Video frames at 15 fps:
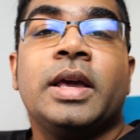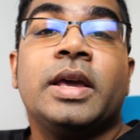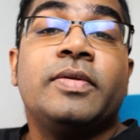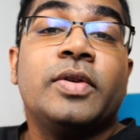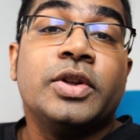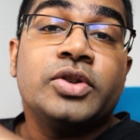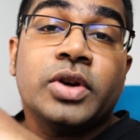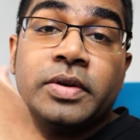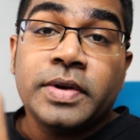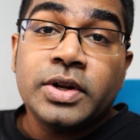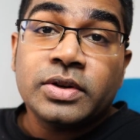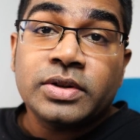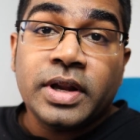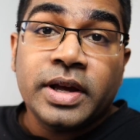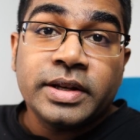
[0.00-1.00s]
If you enjoy
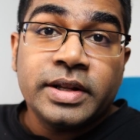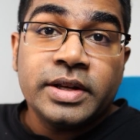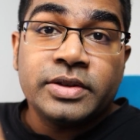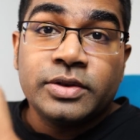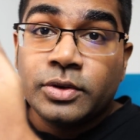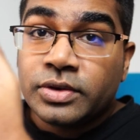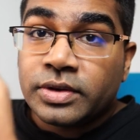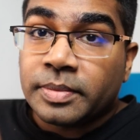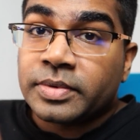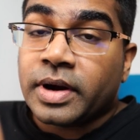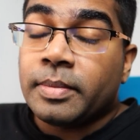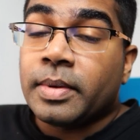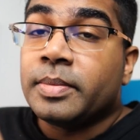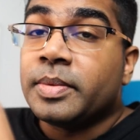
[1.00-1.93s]
videos like this, do subscribe.